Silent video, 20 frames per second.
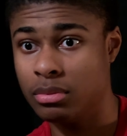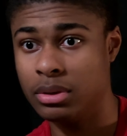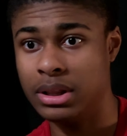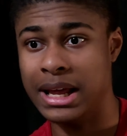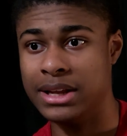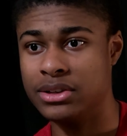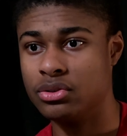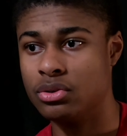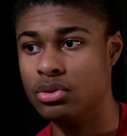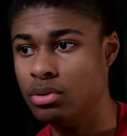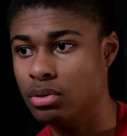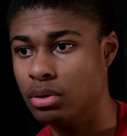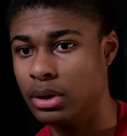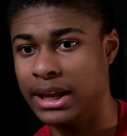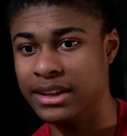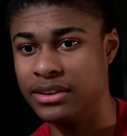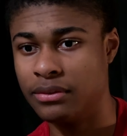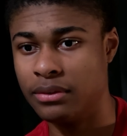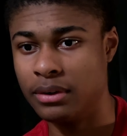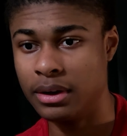That's cool,
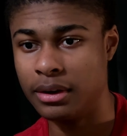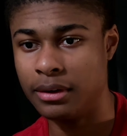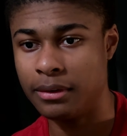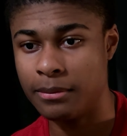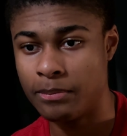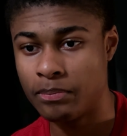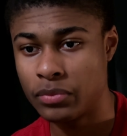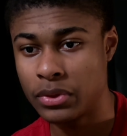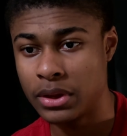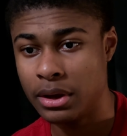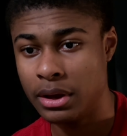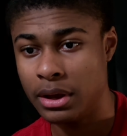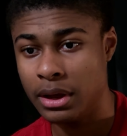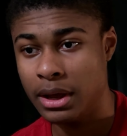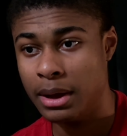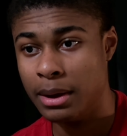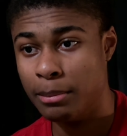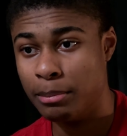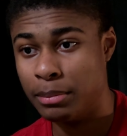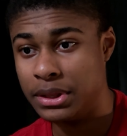that's fine.
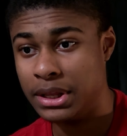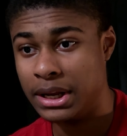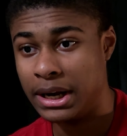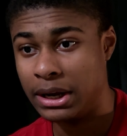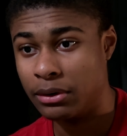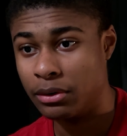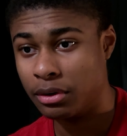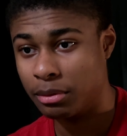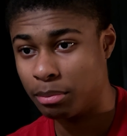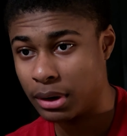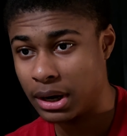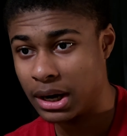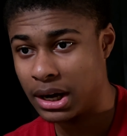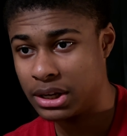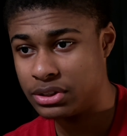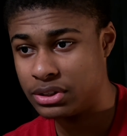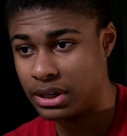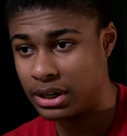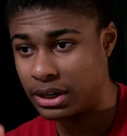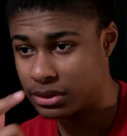But then I go to
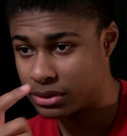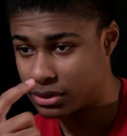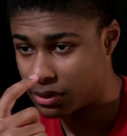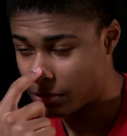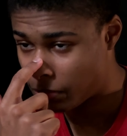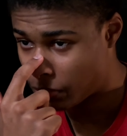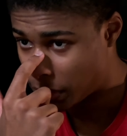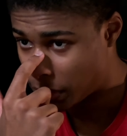projects,